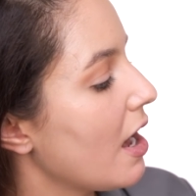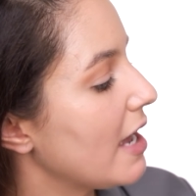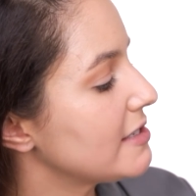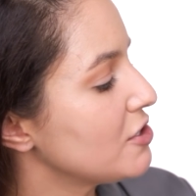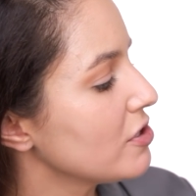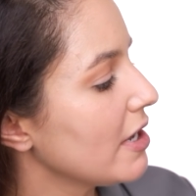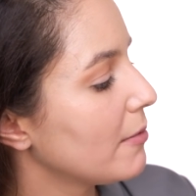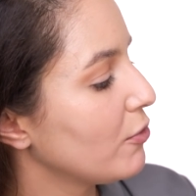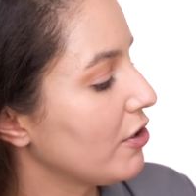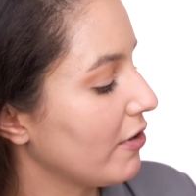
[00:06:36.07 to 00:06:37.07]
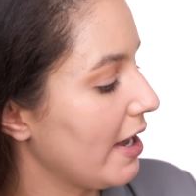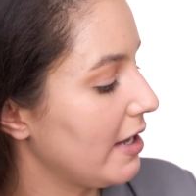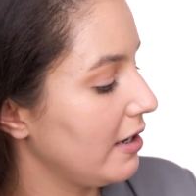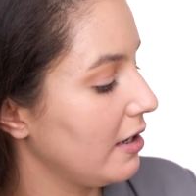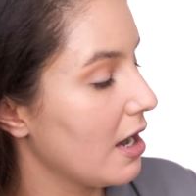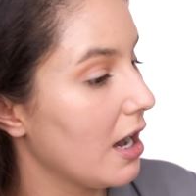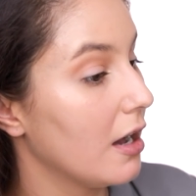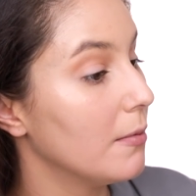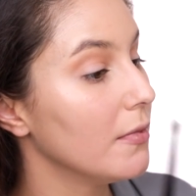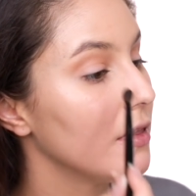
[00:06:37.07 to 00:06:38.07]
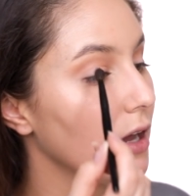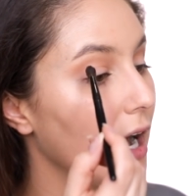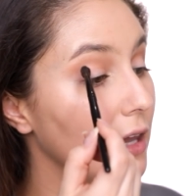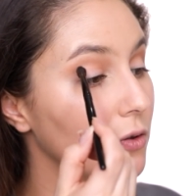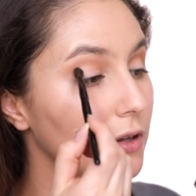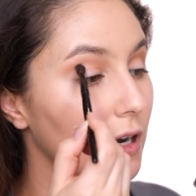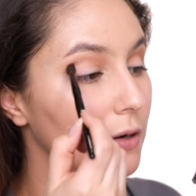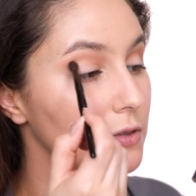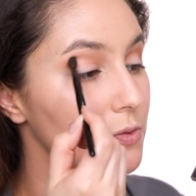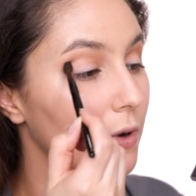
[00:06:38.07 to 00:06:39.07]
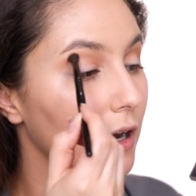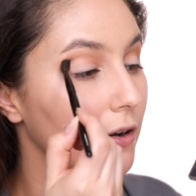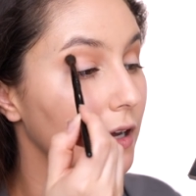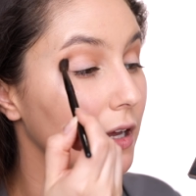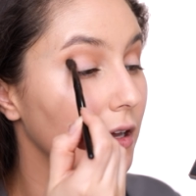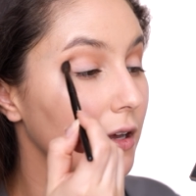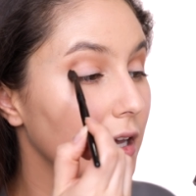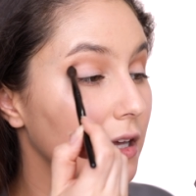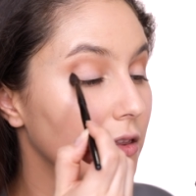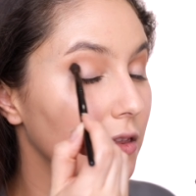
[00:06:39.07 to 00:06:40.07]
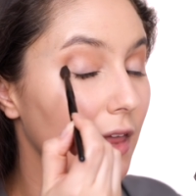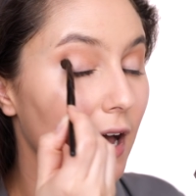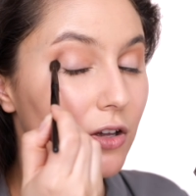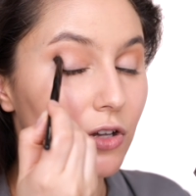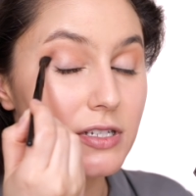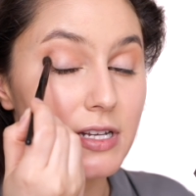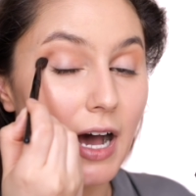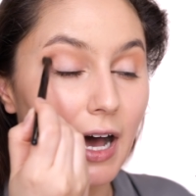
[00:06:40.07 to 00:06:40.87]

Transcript: Essentially, I'm recreating the eye look that I was wearing in that glossy